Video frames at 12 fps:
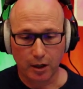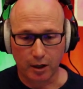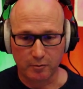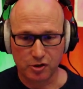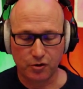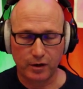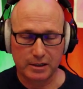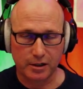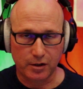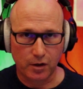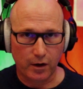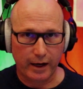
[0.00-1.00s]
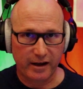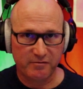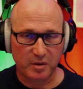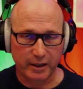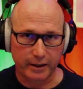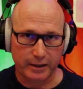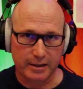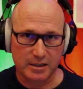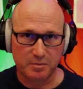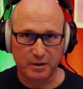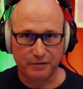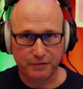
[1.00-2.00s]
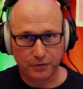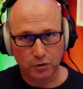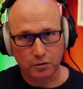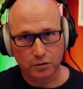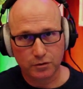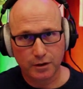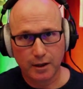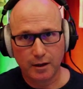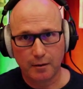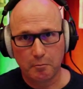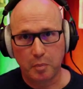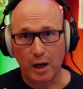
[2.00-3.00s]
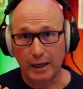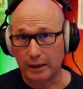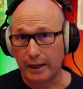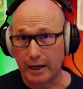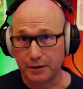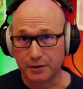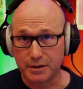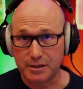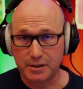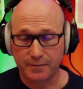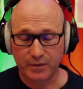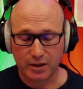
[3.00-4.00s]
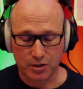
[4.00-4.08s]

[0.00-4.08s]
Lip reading: I'm trying to not have my ears be fooled by loudness.